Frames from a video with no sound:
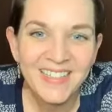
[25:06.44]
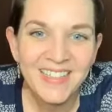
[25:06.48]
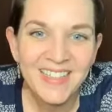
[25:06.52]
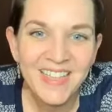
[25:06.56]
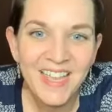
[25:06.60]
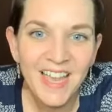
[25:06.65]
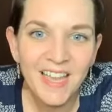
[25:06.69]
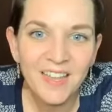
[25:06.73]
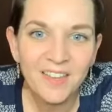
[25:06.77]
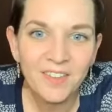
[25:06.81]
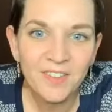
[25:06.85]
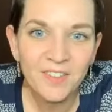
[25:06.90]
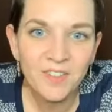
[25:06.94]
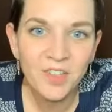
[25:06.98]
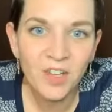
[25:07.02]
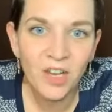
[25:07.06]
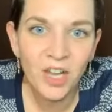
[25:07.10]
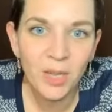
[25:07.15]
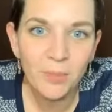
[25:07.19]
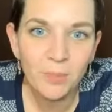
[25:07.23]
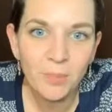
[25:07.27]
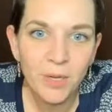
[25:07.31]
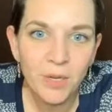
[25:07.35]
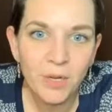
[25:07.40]
Yes,
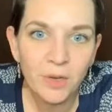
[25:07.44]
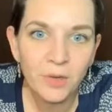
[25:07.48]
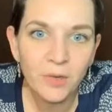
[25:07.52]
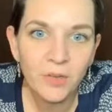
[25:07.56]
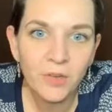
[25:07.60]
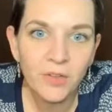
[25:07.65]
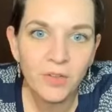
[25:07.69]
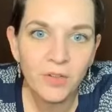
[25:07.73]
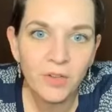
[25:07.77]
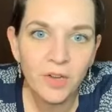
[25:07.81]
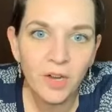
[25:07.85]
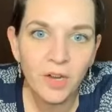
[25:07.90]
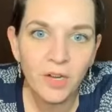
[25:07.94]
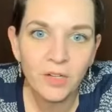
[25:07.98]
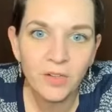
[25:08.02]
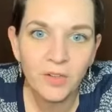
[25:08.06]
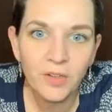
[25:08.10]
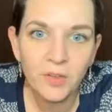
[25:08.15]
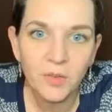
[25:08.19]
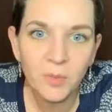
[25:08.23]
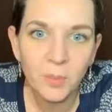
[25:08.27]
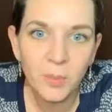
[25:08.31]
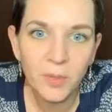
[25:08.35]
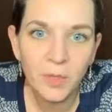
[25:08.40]
Dawn, pierce the
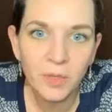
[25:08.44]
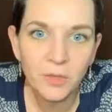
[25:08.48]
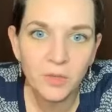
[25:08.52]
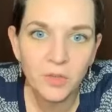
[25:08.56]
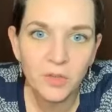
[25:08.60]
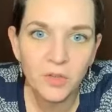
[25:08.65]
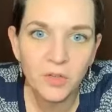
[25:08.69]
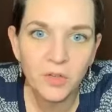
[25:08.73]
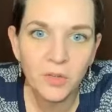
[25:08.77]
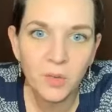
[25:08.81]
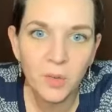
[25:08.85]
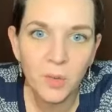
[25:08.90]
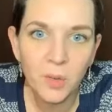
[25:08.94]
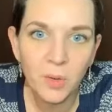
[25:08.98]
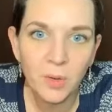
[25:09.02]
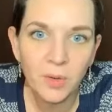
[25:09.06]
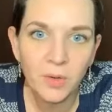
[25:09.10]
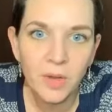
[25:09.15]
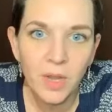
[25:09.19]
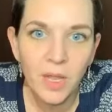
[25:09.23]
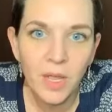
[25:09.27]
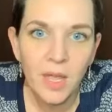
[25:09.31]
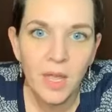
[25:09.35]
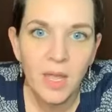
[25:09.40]
darkness, wield your
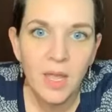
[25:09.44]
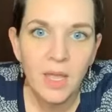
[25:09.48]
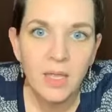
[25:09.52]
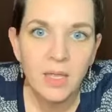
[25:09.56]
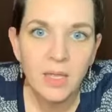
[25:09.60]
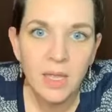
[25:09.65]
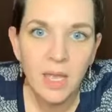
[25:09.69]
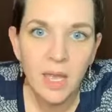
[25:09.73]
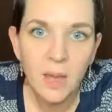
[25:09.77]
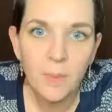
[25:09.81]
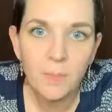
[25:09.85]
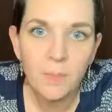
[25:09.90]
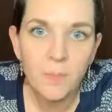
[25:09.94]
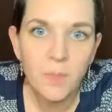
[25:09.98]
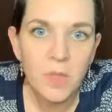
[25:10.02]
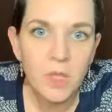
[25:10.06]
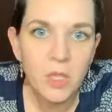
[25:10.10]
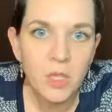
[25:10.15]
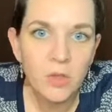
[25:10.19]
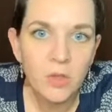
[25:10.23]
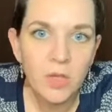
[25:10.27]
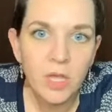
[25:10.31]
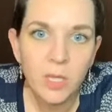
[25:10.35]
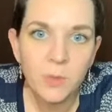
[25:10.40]
sword. Yep,
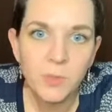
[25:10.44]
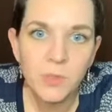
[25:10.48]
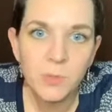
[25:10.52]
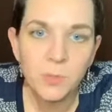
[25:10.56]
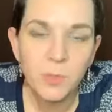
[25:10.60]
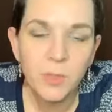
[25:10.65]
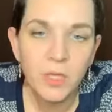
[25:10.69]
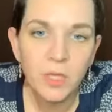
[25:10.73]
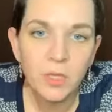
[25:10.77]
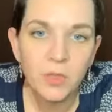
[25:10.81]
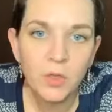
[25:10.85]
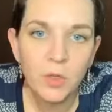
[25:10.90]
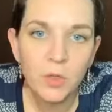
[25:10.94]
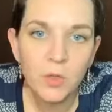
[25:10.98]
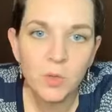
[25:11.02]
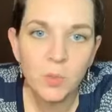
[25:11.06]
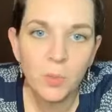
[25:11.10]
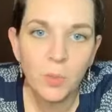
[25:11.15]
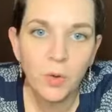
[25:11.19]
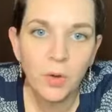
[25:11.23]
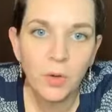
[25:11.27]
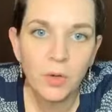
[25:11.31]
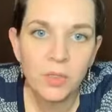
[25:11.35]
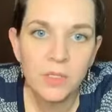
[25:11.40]
you keep speaking those
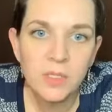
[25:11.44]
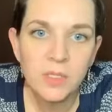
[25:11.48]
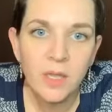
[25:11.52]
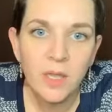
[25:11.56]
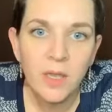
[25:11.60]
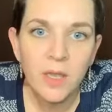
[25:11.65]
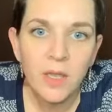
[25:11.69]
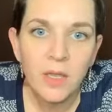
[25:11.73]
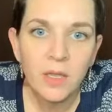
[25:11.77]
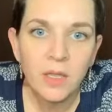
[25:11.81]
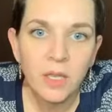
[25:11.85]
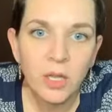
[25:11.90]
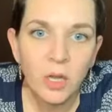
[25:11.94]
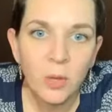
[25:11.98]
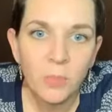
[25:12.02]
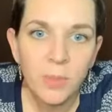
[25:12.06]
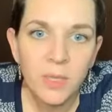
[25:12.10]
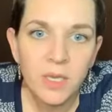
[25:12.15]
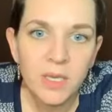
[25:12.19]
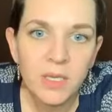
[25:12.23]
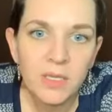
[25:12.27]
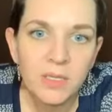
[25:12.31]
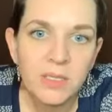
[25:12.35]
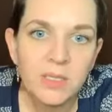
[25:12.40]
words, you know,
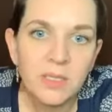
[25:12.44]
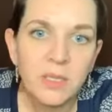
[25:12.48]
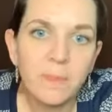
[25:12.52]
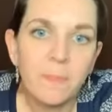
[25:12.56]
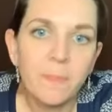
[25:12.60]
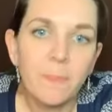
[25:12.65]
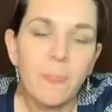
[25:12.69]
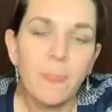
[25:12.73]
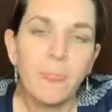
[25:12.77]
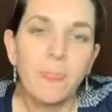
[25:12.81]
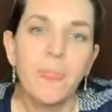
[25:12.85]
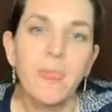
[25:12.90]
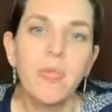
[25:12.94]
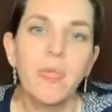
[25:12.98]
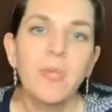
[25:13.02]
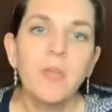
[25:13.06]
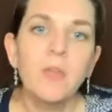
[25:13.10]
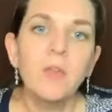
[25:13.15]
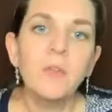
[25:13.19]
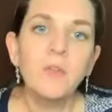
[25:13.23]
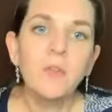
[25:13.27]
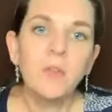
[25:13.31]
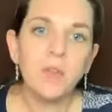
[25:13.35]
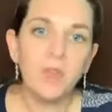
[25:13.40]
because
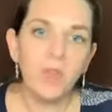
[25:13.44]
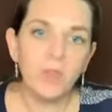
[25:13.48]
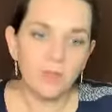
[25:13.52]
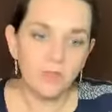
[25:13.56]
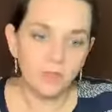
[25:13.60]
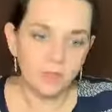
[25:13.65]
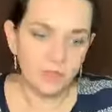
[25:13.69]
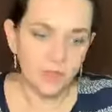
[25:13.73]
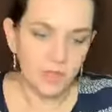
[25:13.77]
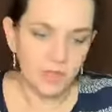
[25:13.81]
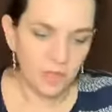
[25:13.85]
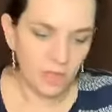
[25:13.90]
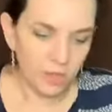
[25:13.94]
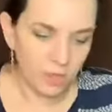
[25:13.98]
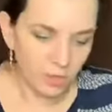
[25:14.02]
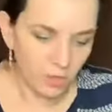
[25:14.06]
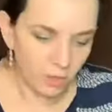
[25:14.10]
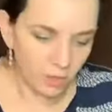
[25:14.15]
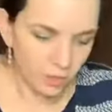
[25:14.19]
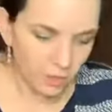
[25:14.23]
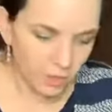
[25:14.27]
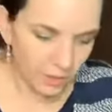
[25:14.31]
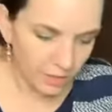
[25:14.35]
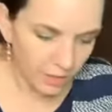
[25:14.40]
here's the other thing, you
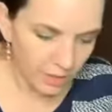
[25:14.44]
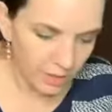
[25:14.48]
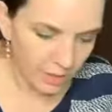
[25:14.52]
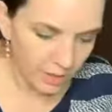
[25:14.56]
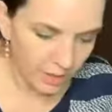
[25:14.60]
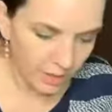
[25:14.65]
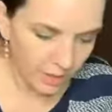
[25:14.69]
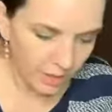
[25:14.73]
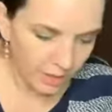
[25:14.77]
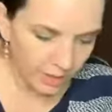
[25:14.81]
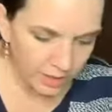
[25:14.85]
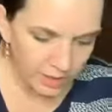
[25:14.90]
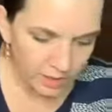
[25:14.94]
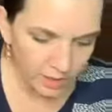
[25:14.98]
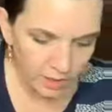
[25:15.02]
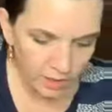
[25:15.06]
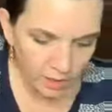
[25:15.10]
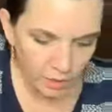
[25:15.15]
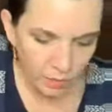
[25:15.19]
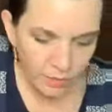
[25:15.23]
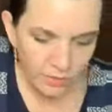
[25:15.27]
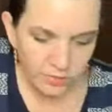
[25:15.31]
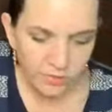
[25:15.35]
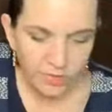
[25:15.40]
know, and I
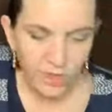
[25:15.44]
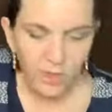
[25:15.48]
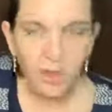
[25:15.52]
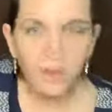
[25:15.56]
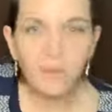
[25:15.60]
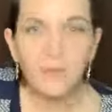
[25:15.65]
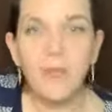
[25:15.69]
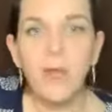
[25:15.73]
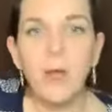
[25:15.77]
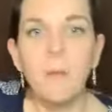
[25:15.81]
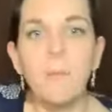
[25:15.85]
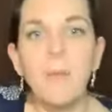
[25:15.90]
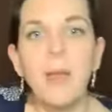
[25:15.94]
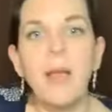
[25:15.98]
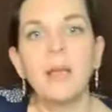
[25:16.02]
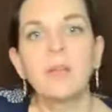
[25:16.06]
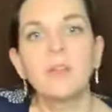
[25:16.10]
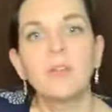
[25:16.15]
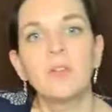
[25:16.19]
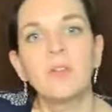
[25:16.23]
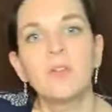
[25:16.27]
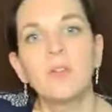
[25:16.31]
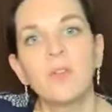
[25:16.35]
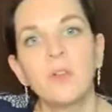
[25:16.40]
always kind of come
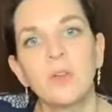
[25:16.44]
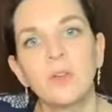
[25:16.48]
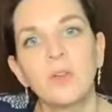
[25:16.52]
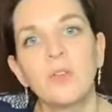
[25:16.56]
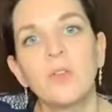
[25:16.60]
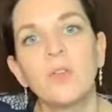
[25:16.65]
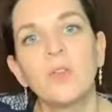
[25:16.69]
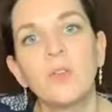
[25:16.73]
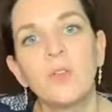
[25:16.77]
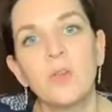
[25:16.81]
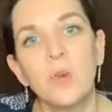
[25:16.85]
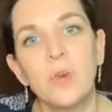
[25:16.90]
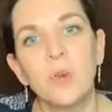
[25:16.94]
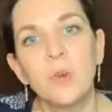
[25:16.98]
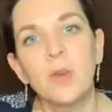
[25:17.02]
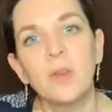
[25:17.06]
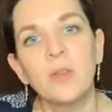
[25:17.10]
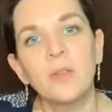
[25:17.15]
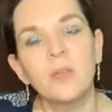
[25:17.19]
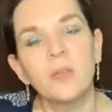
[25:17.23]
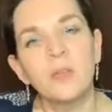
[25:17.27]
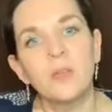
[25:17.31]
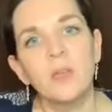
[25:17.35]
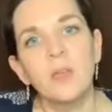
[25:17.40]
back to certain
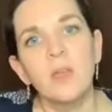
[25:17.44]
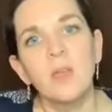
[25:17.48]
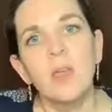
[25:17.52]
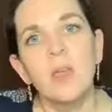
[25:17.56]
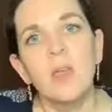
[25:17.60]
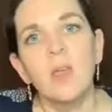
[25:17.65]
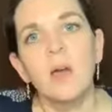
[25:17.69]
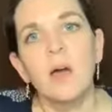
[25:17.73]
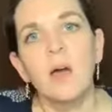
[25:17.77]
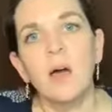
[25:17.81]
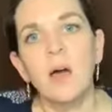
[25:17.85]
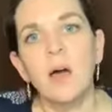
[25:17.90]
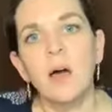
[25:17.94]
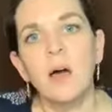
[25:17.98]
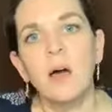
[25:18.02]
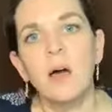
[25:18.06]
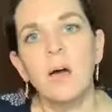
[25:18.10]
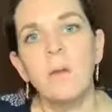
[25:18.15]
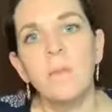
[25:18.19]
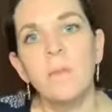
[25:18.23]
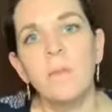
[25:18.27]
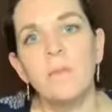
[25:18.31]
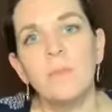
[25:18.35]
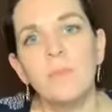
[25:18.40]
stories
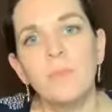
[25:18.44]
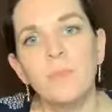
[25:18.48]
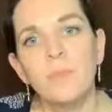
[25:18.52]
that